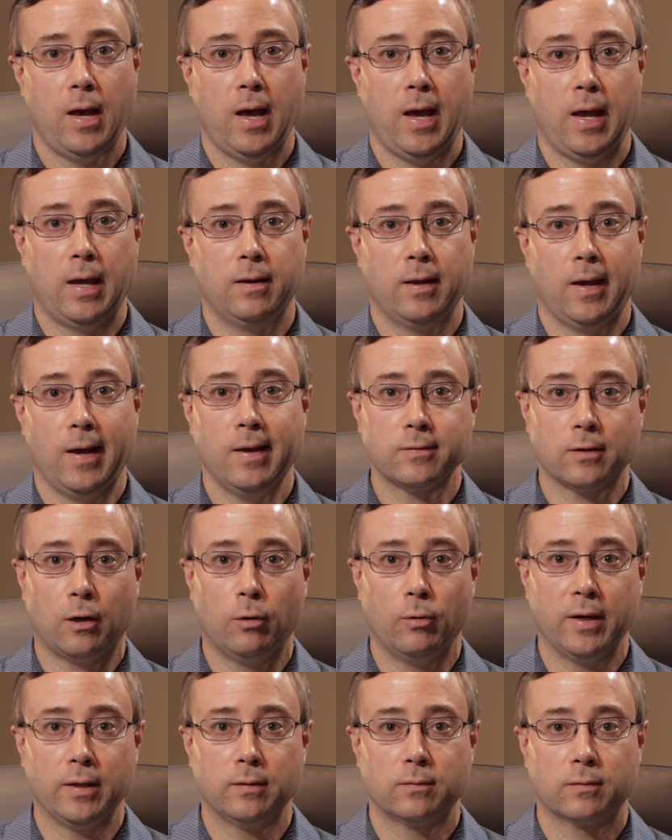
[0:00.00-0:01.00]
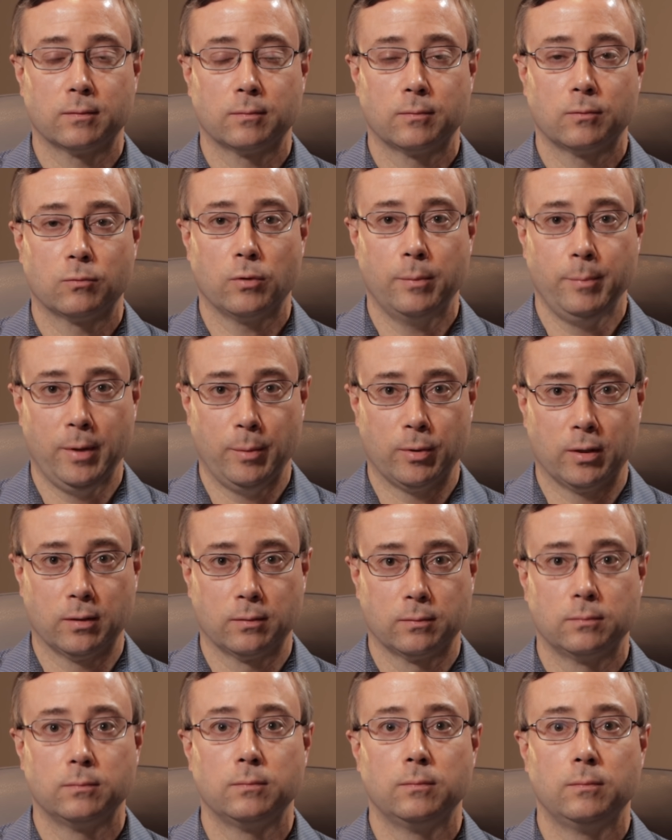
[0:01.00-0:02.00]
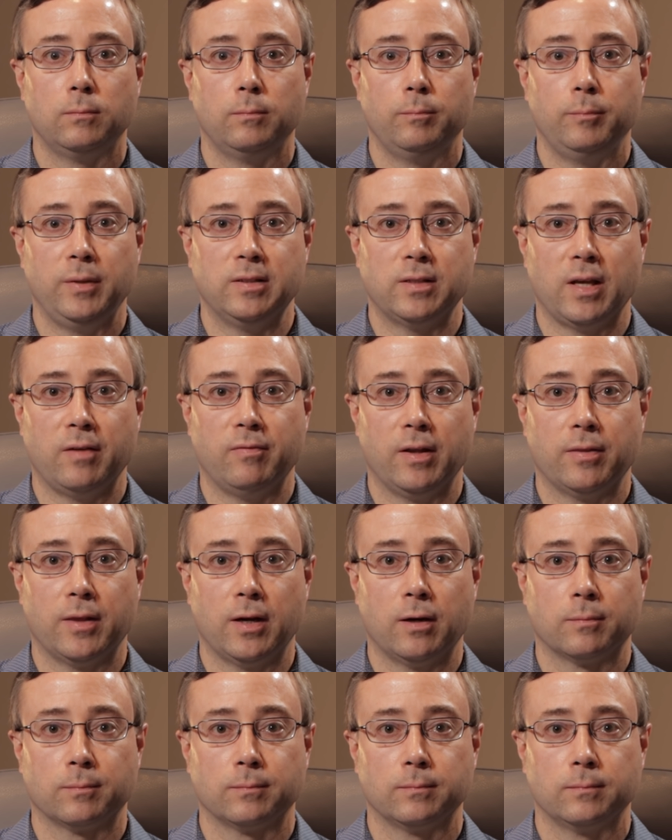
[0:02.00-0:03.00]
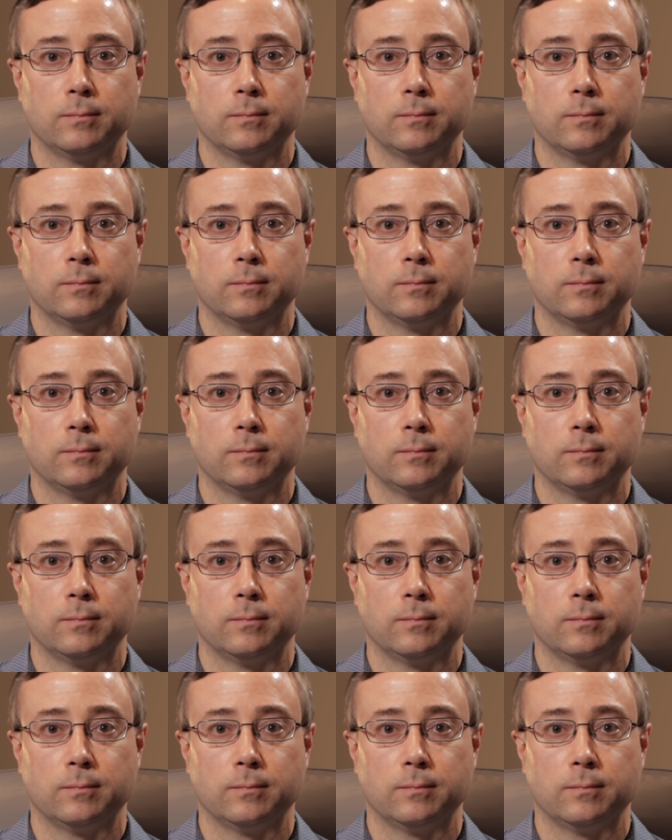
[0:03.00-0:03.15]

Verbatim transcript: And as always, remember, be safe out there.